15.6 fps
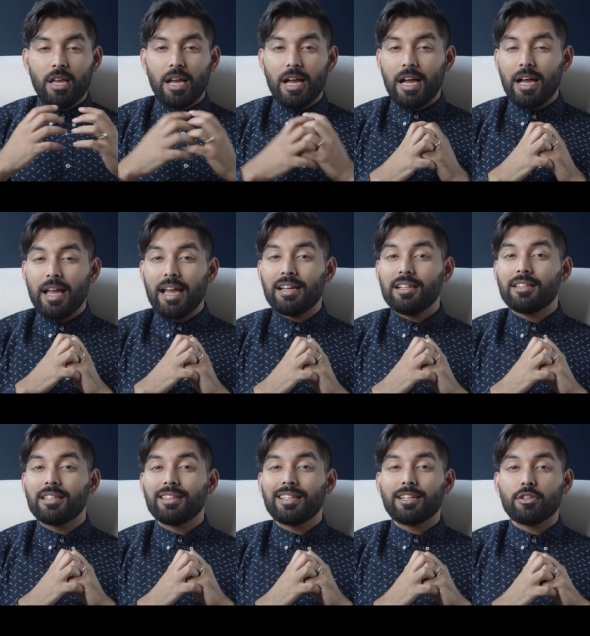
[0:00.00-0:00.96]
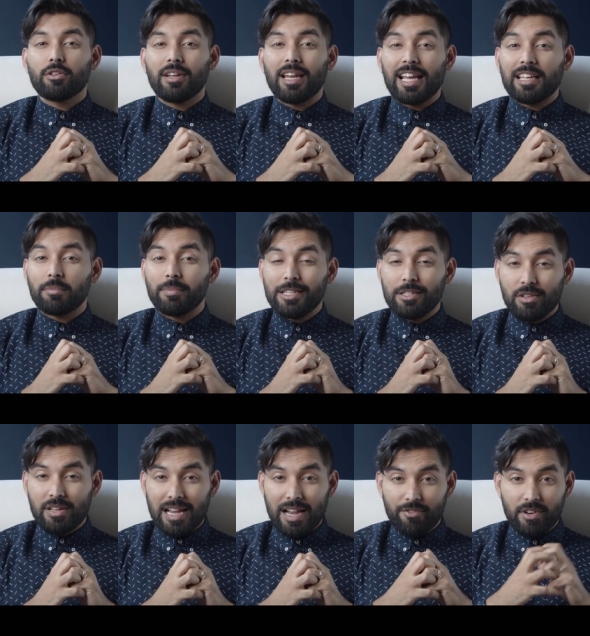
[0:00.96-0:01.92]
uh, anything that you'd like me to
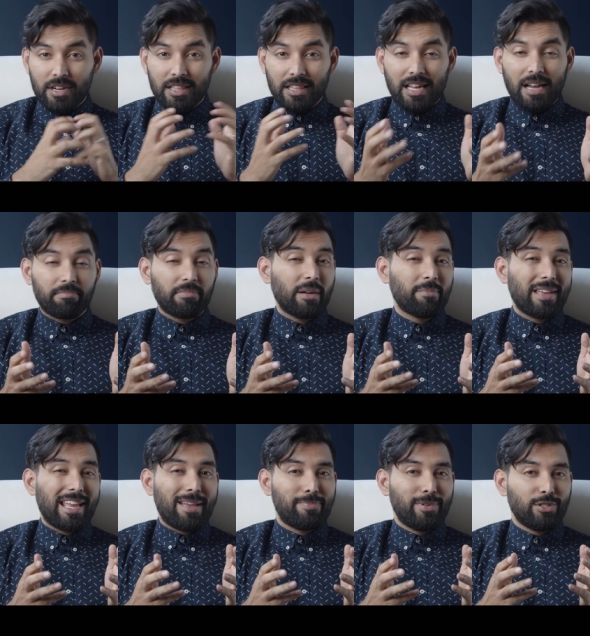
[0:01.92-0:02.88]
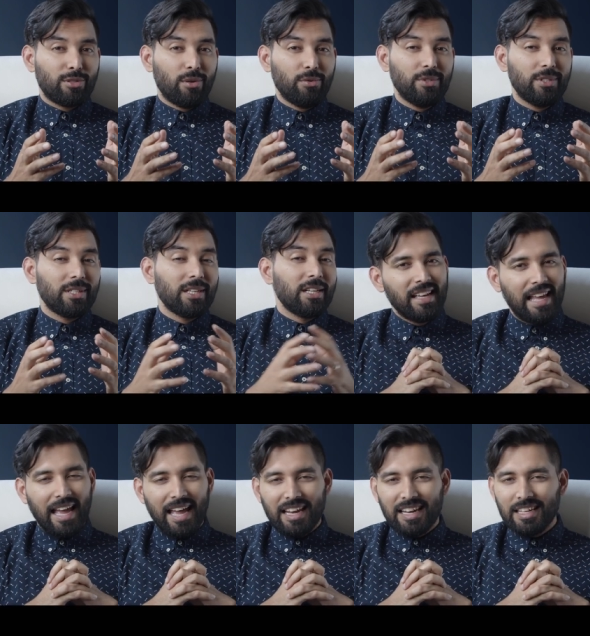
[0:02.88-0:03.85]
cover in the upcoming episodes
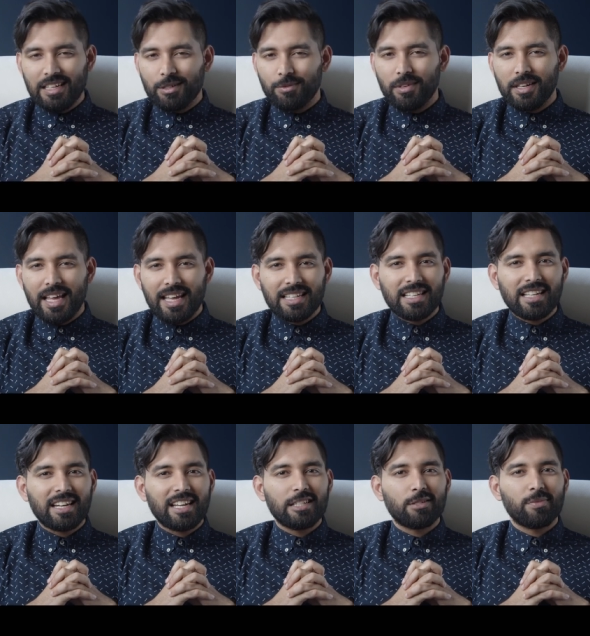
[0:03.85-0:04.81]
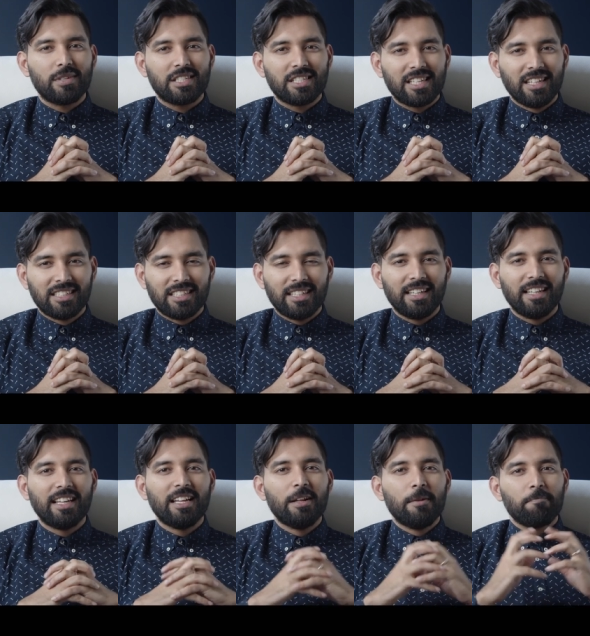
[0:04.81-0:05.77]
and it will encourage me
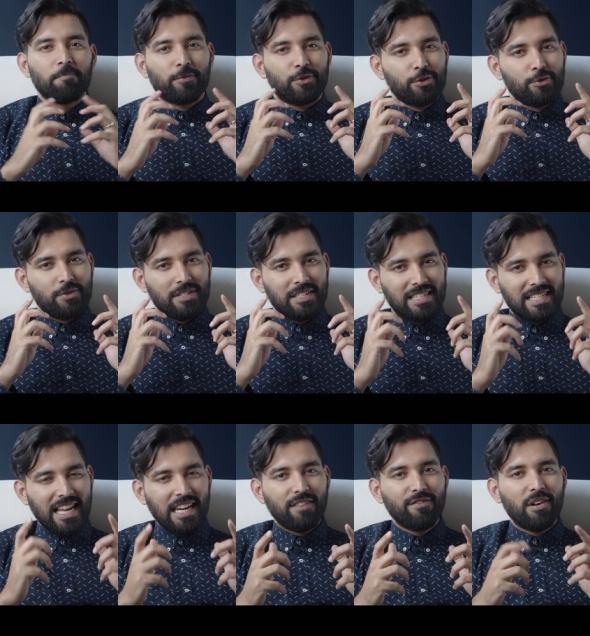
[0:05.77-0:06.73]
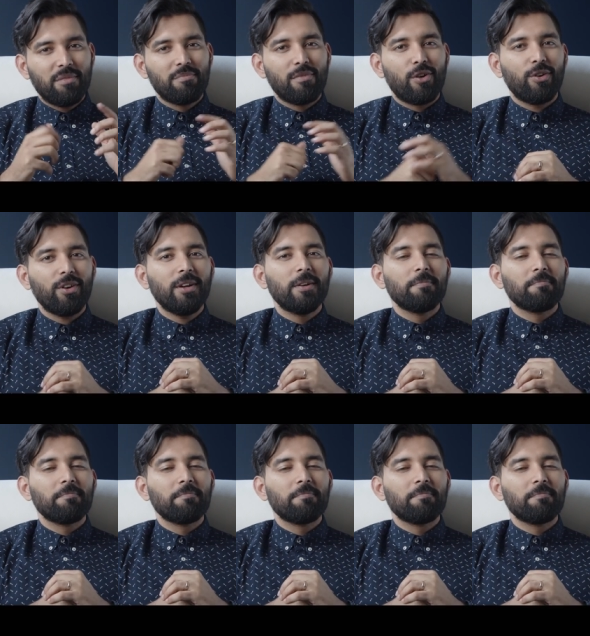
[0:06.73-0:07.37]
certainly to deliver more